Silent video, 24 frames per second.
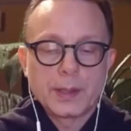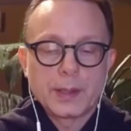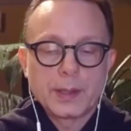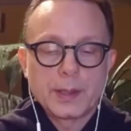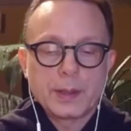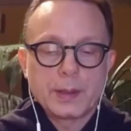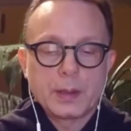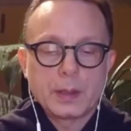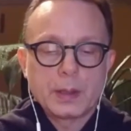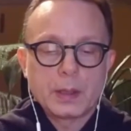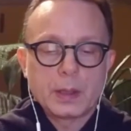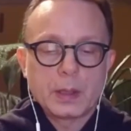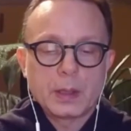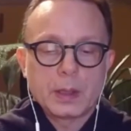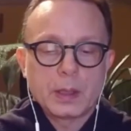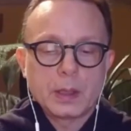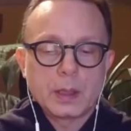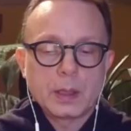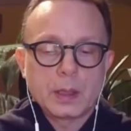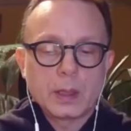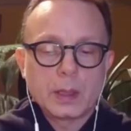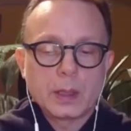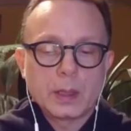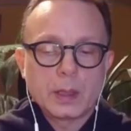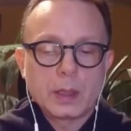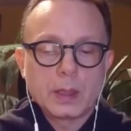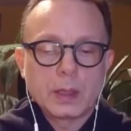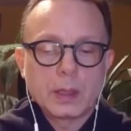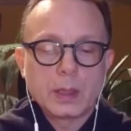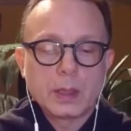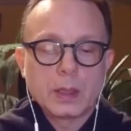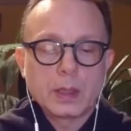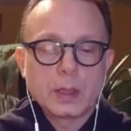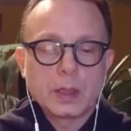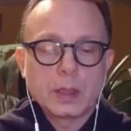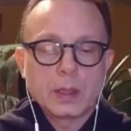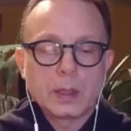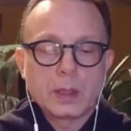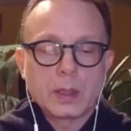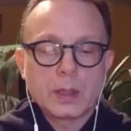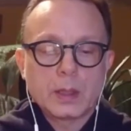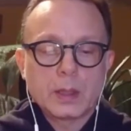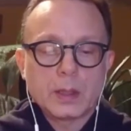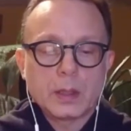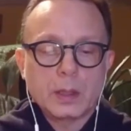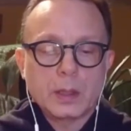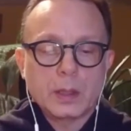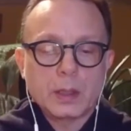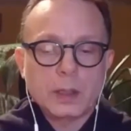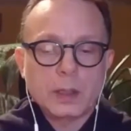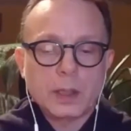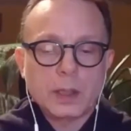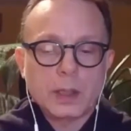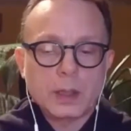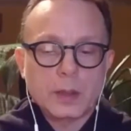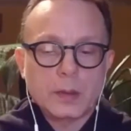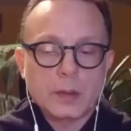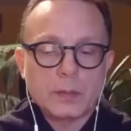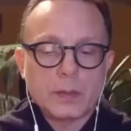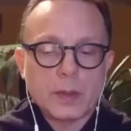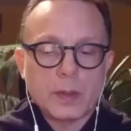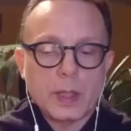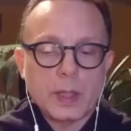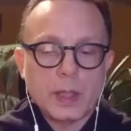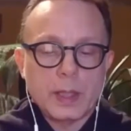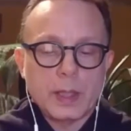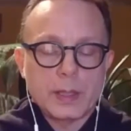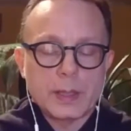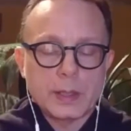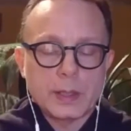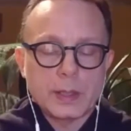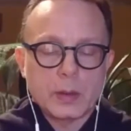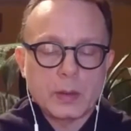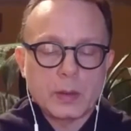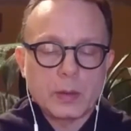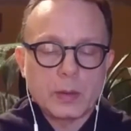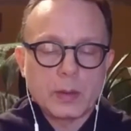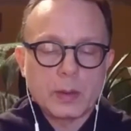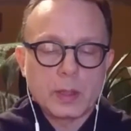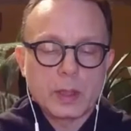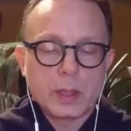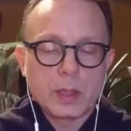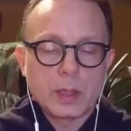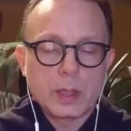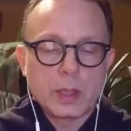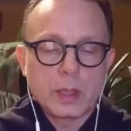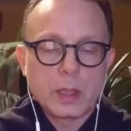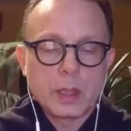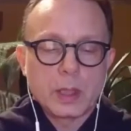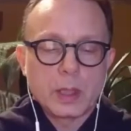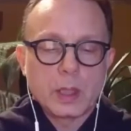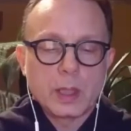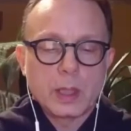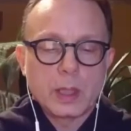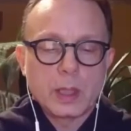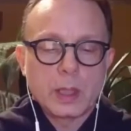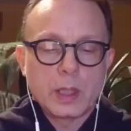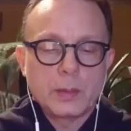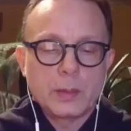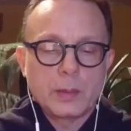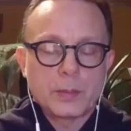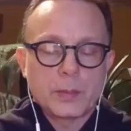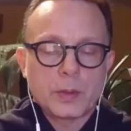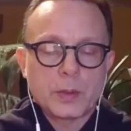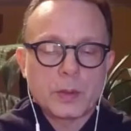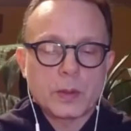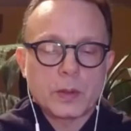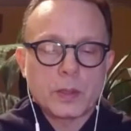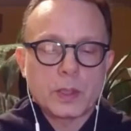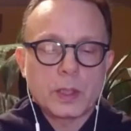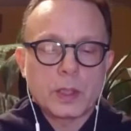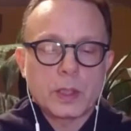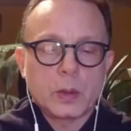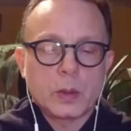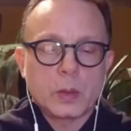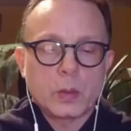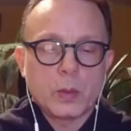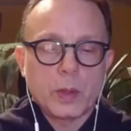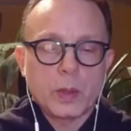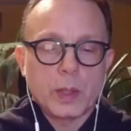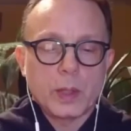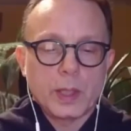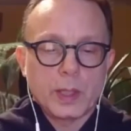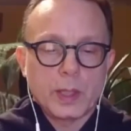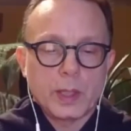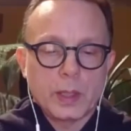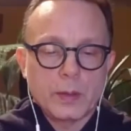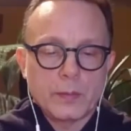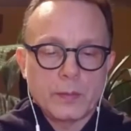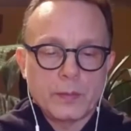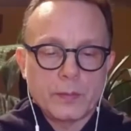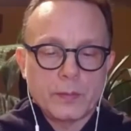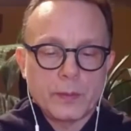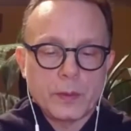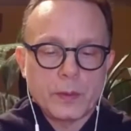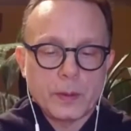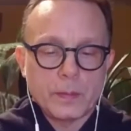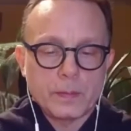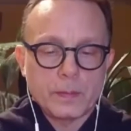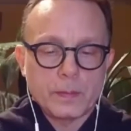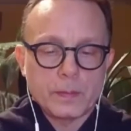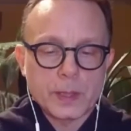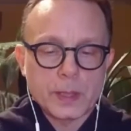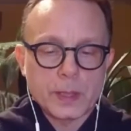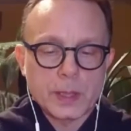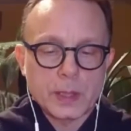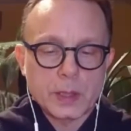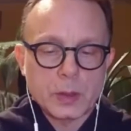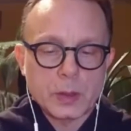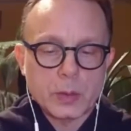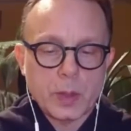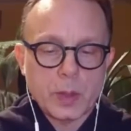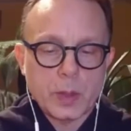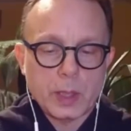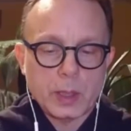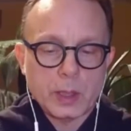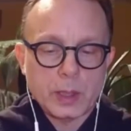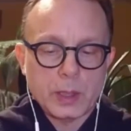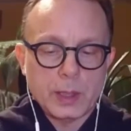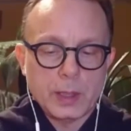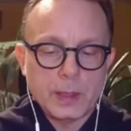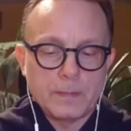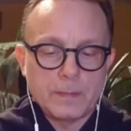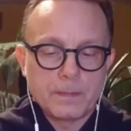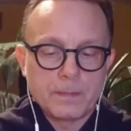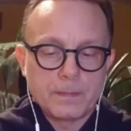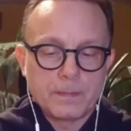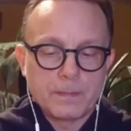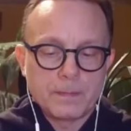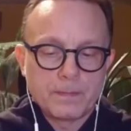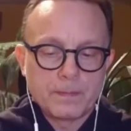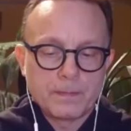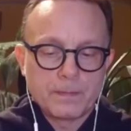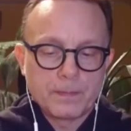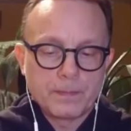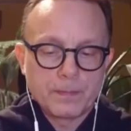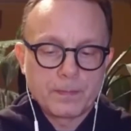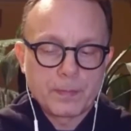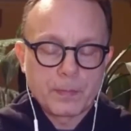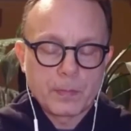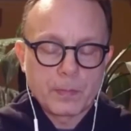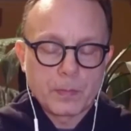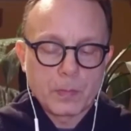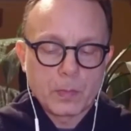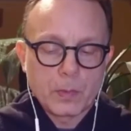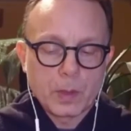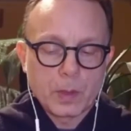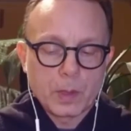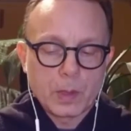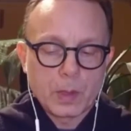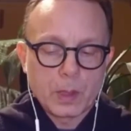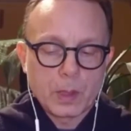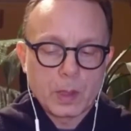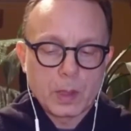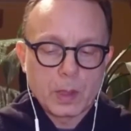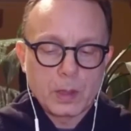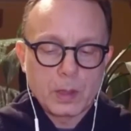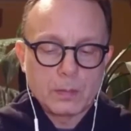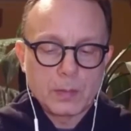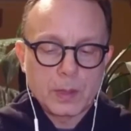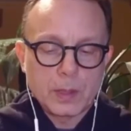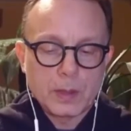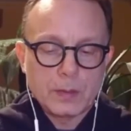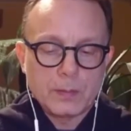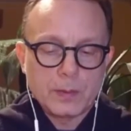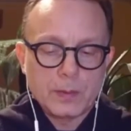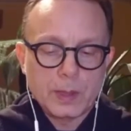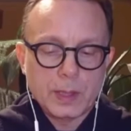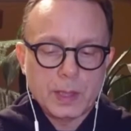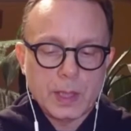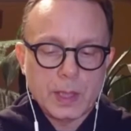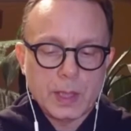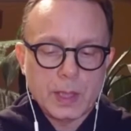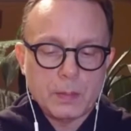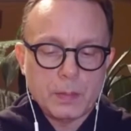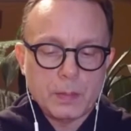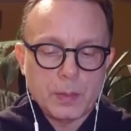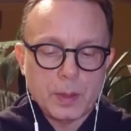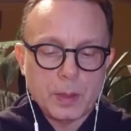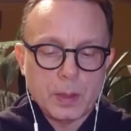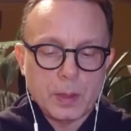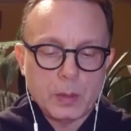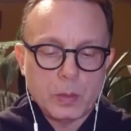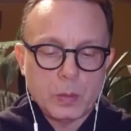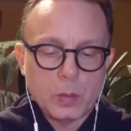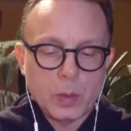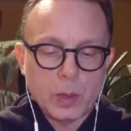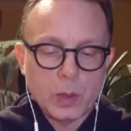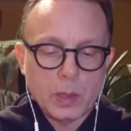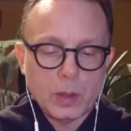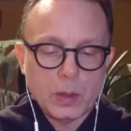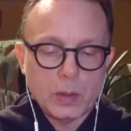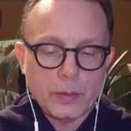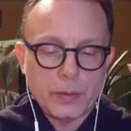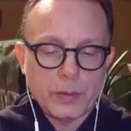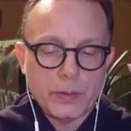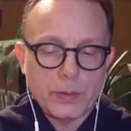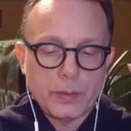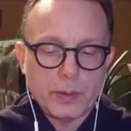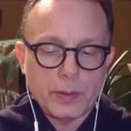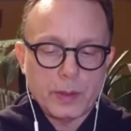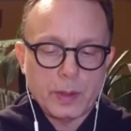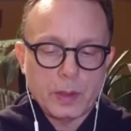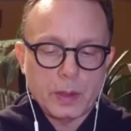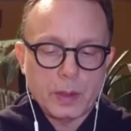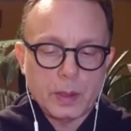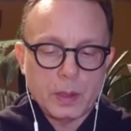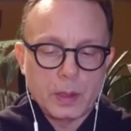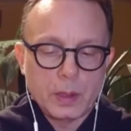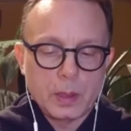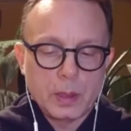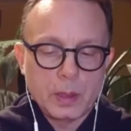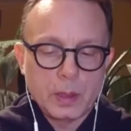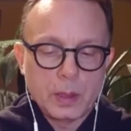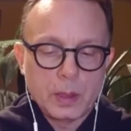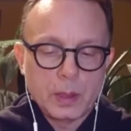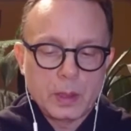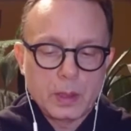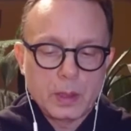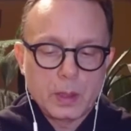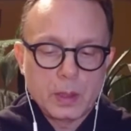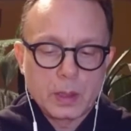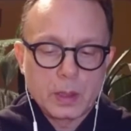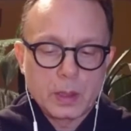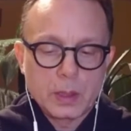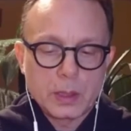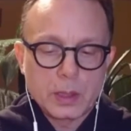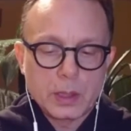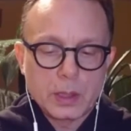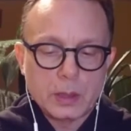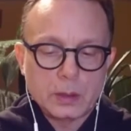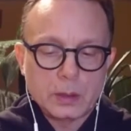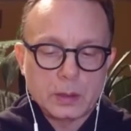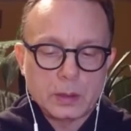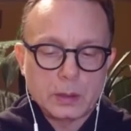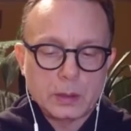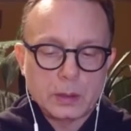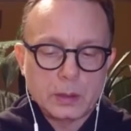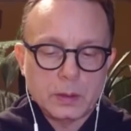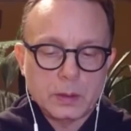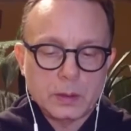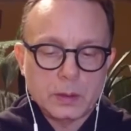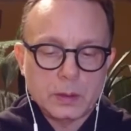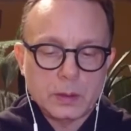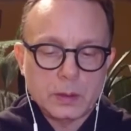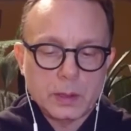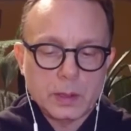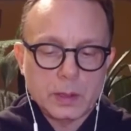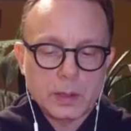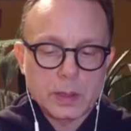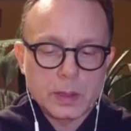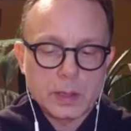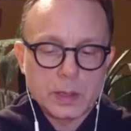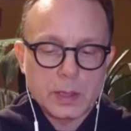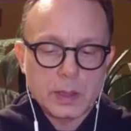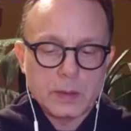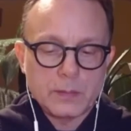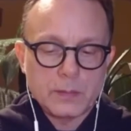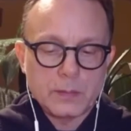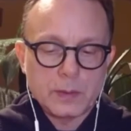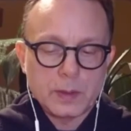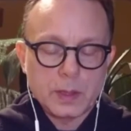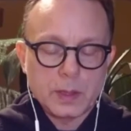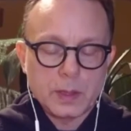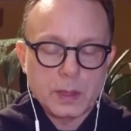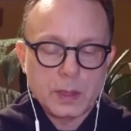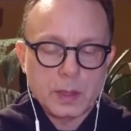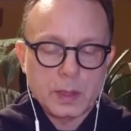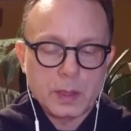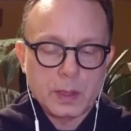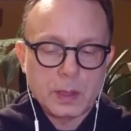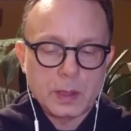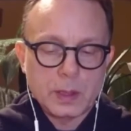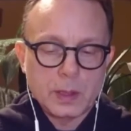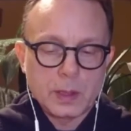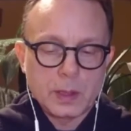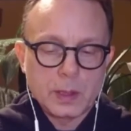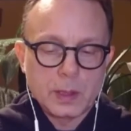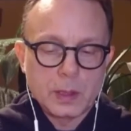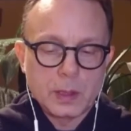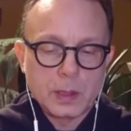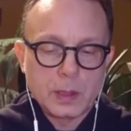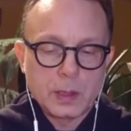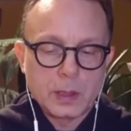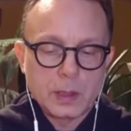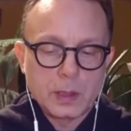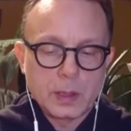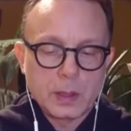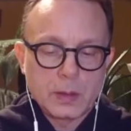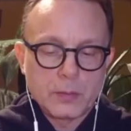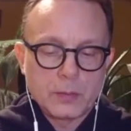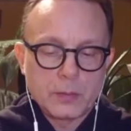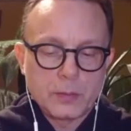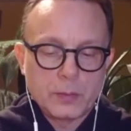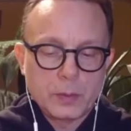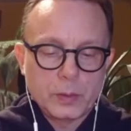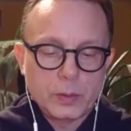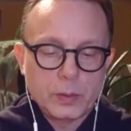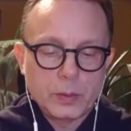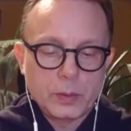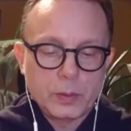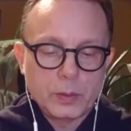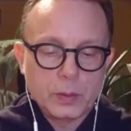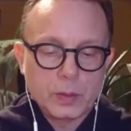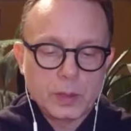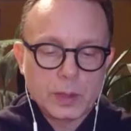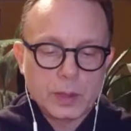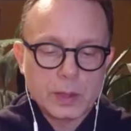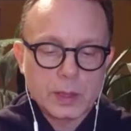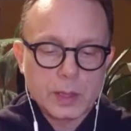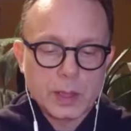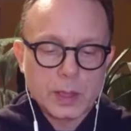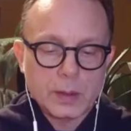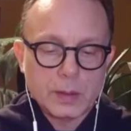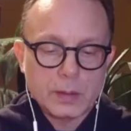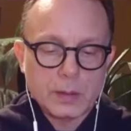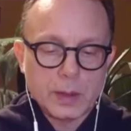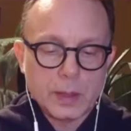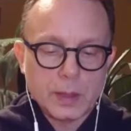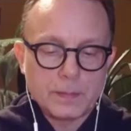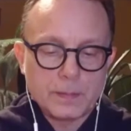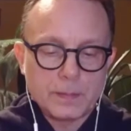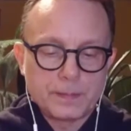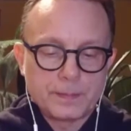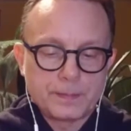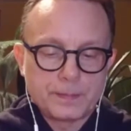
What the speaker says: then the thought can arise, oh, I'm turning away from sensuality. I'm giving up on wealth and shelter and safety, food, etc.